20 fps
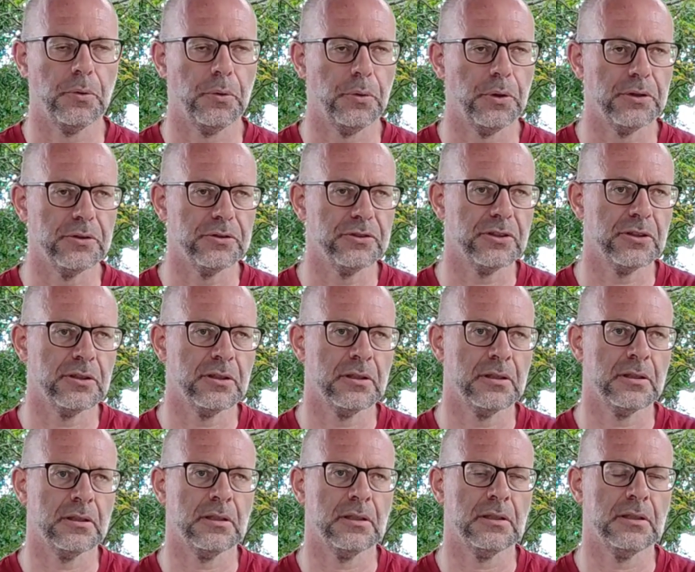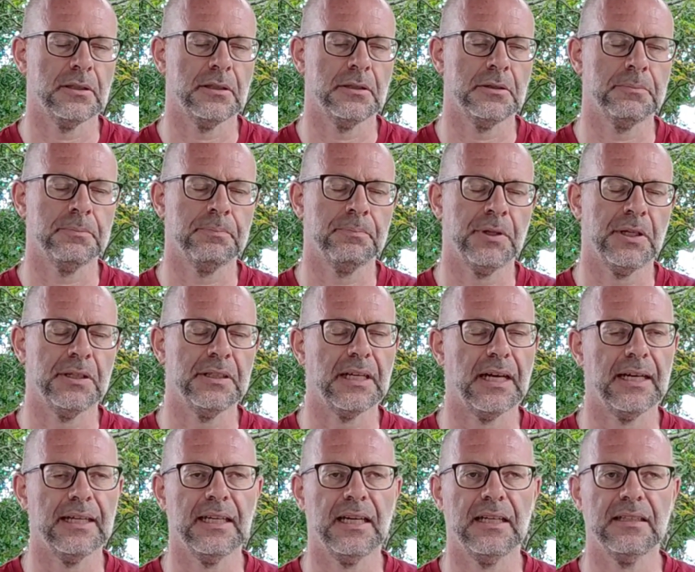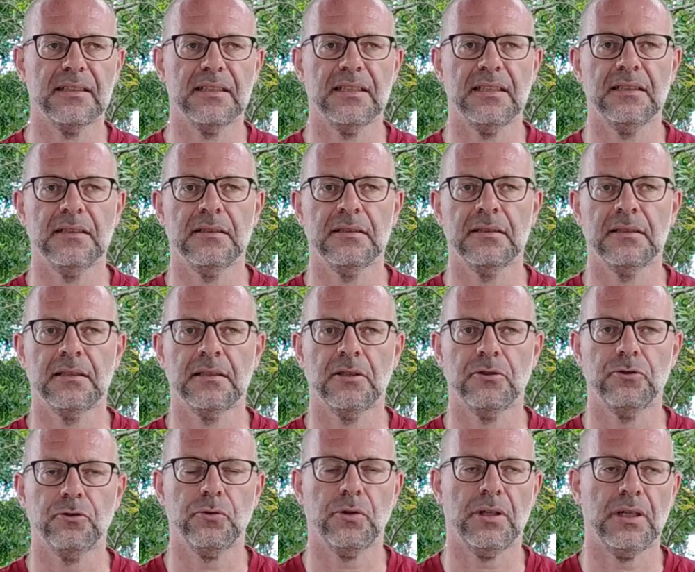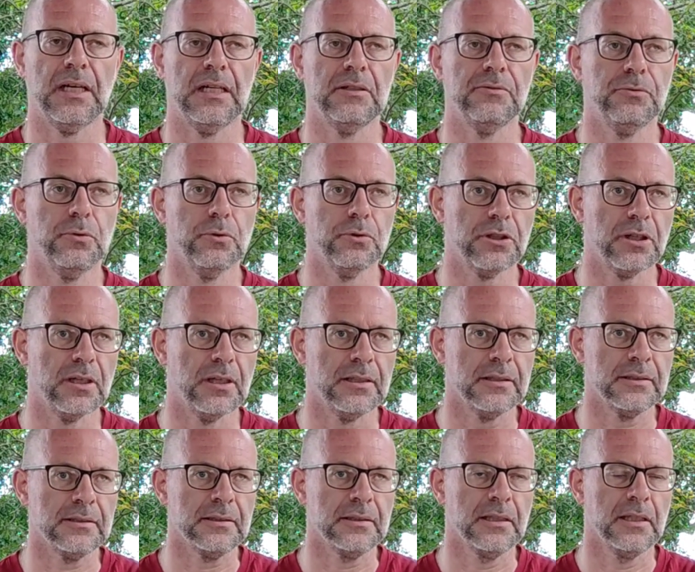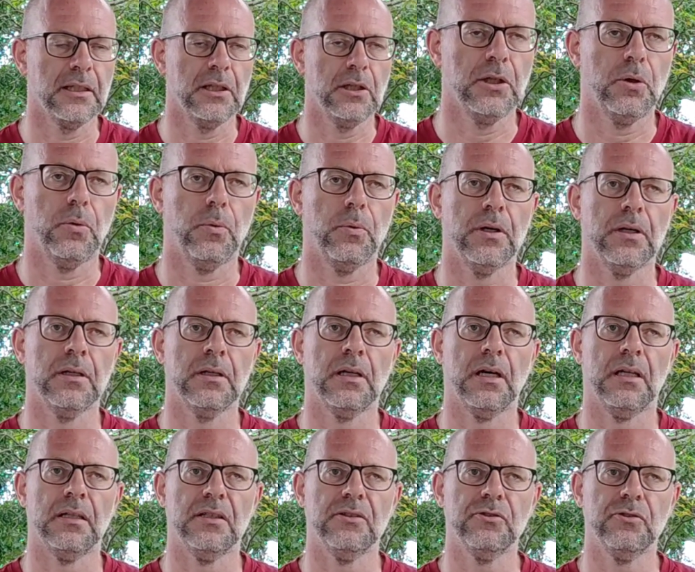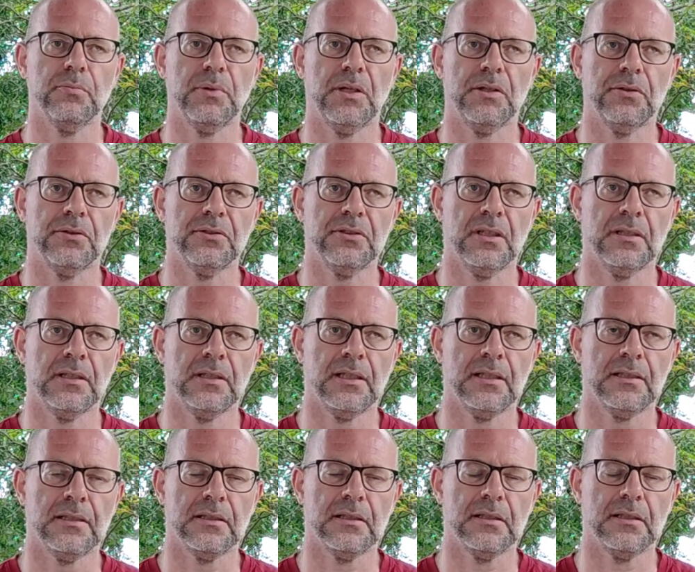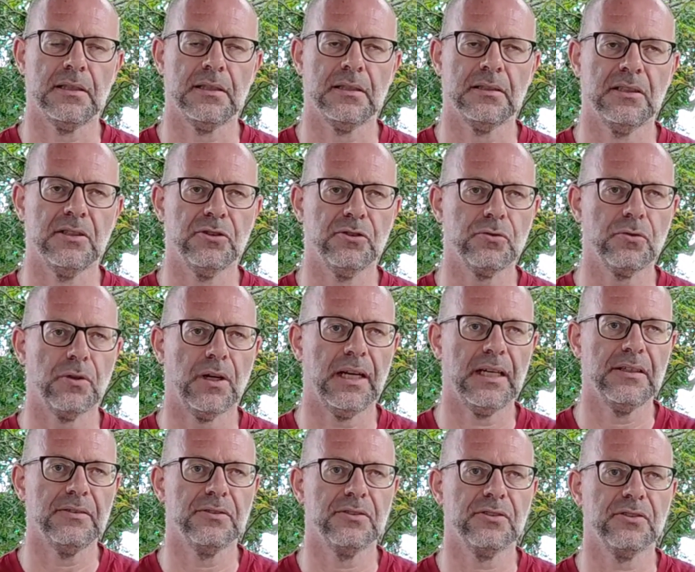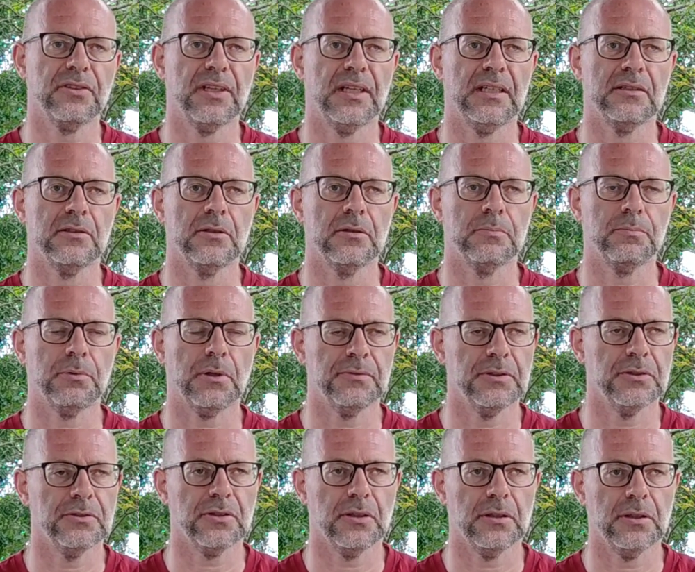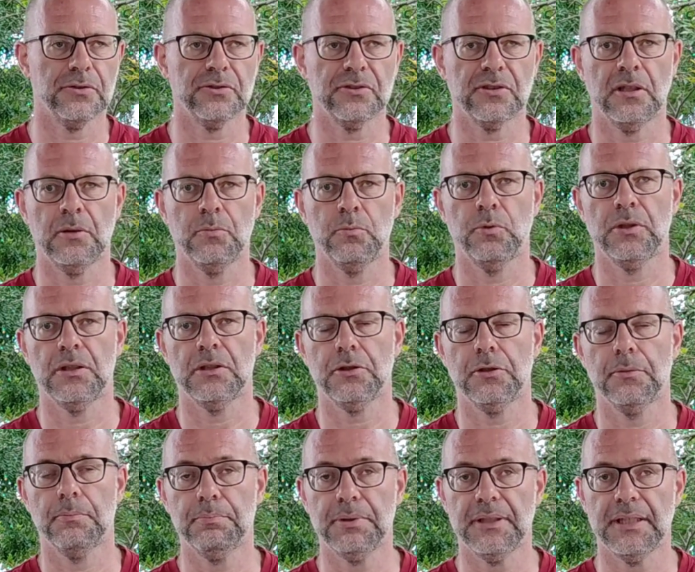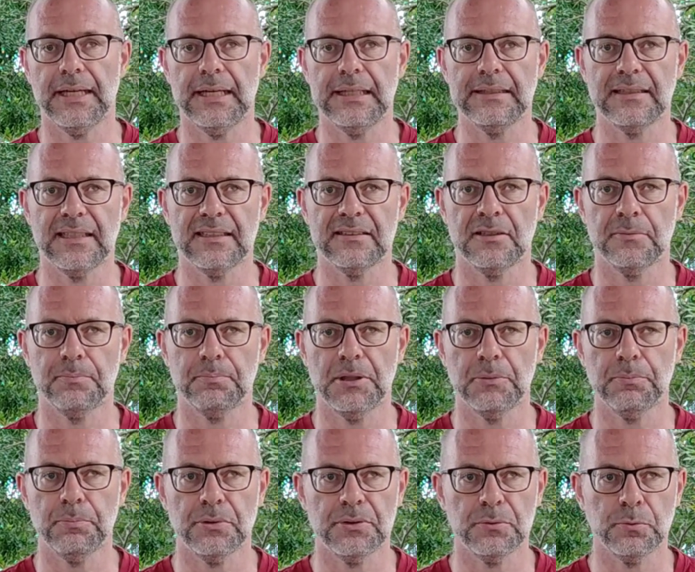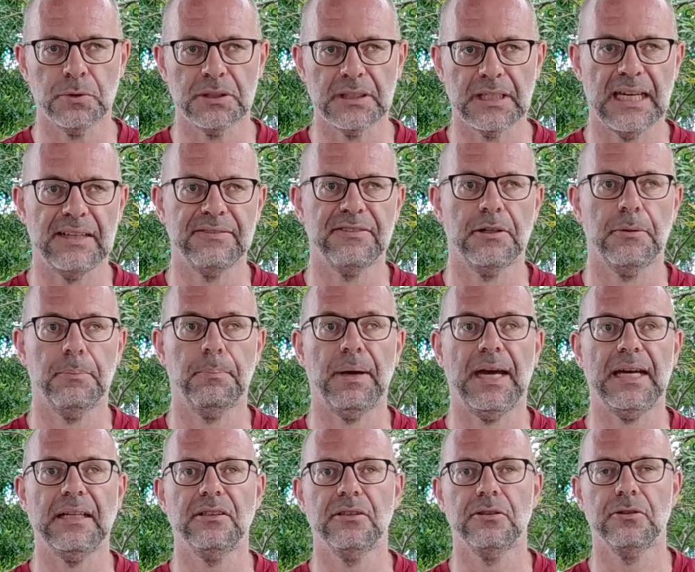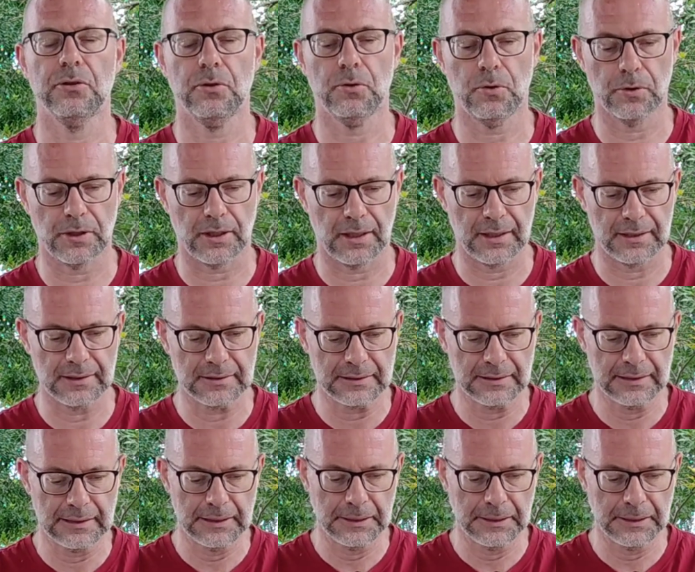There's an ayat in Surah Al-Furqan where Allah subhanahu wa ta'ala describes that the Prophet sallallahu alaihi wasallam will complain that the people will have abandoned the Quran.